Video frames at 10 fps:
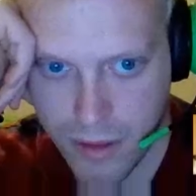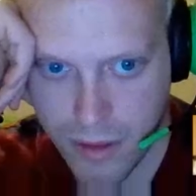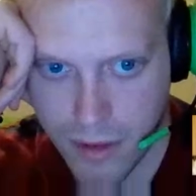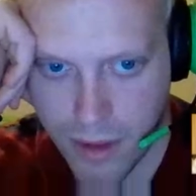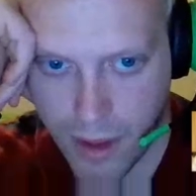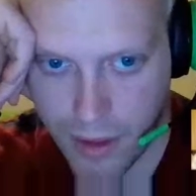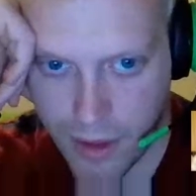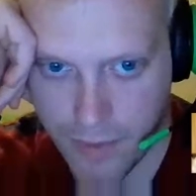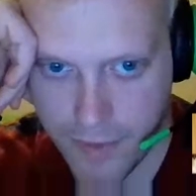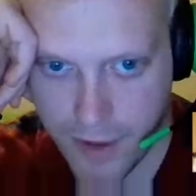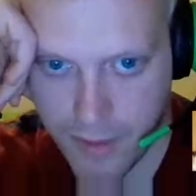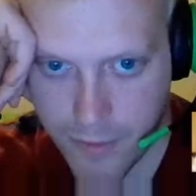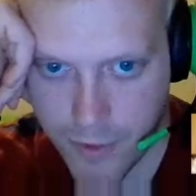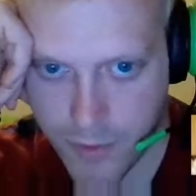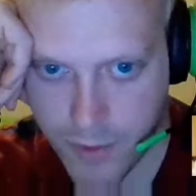Okay, the M&Ms are
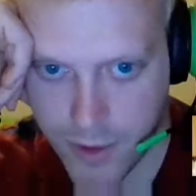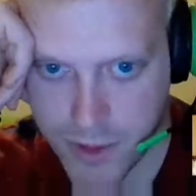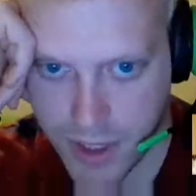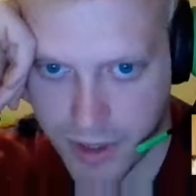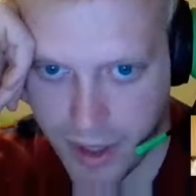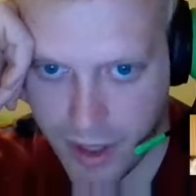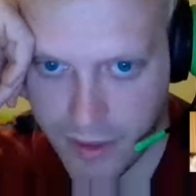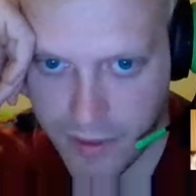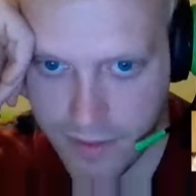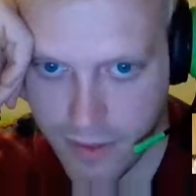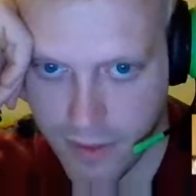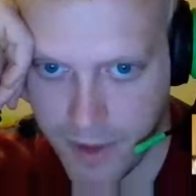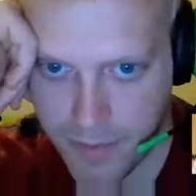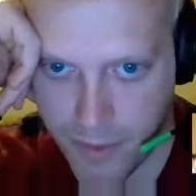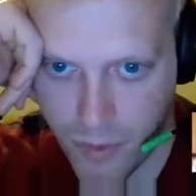small chocolate candies. The
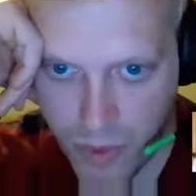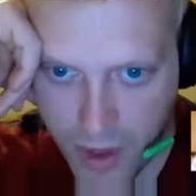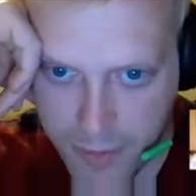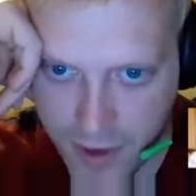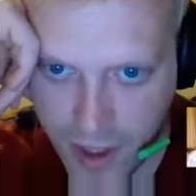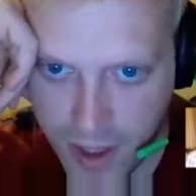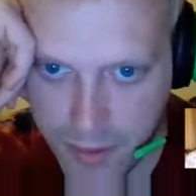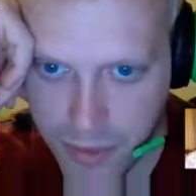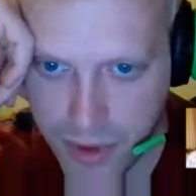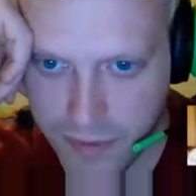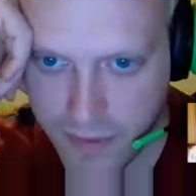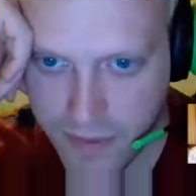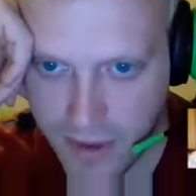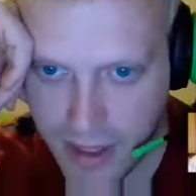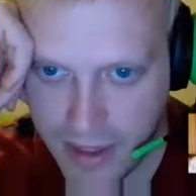M&Ms website previously
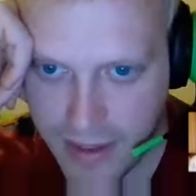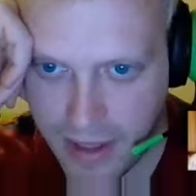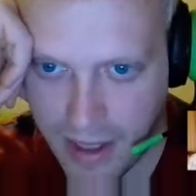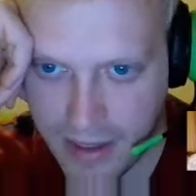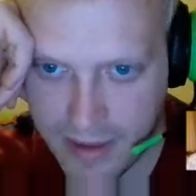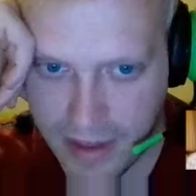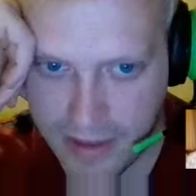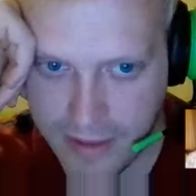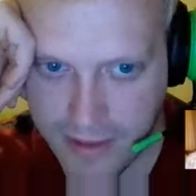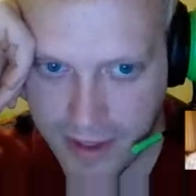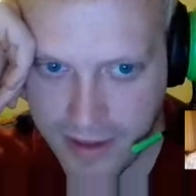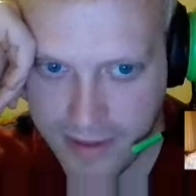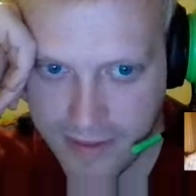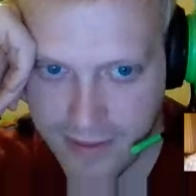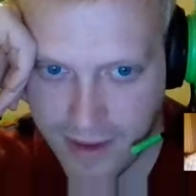indicated that in the United
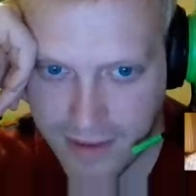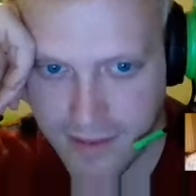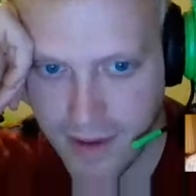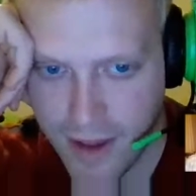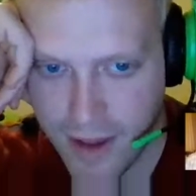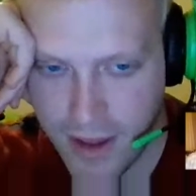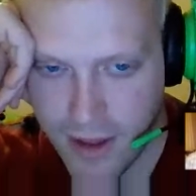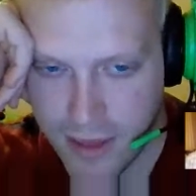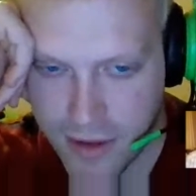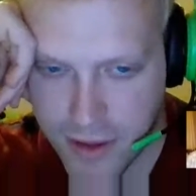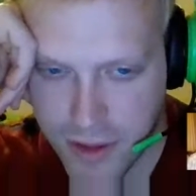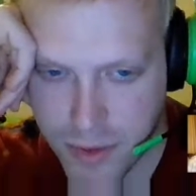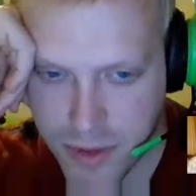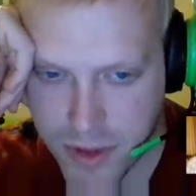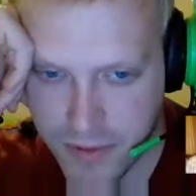States, the
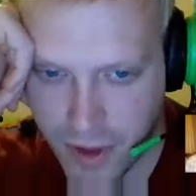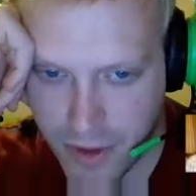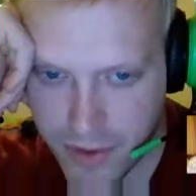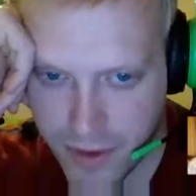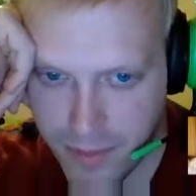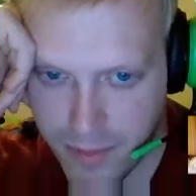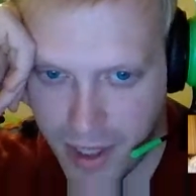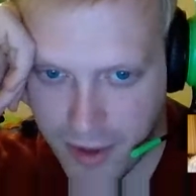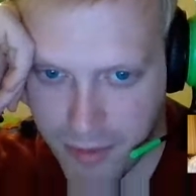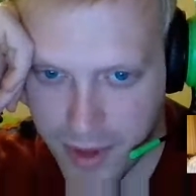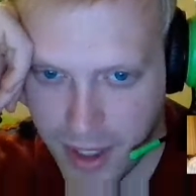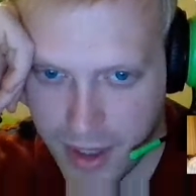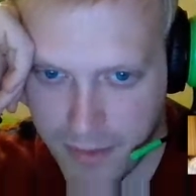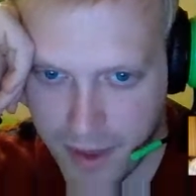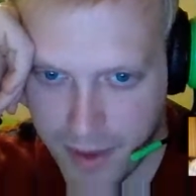distribution of colors in a bag of plain
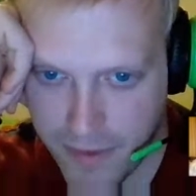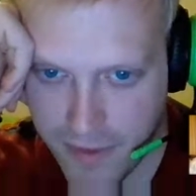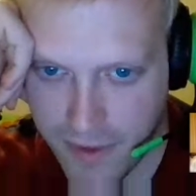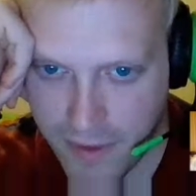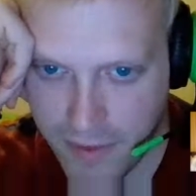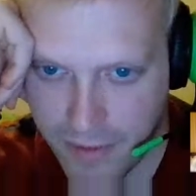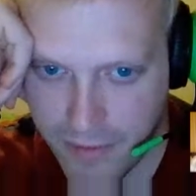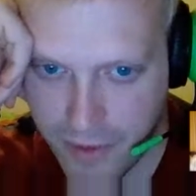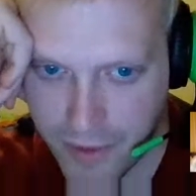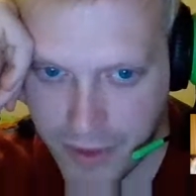M&Ms is given in the following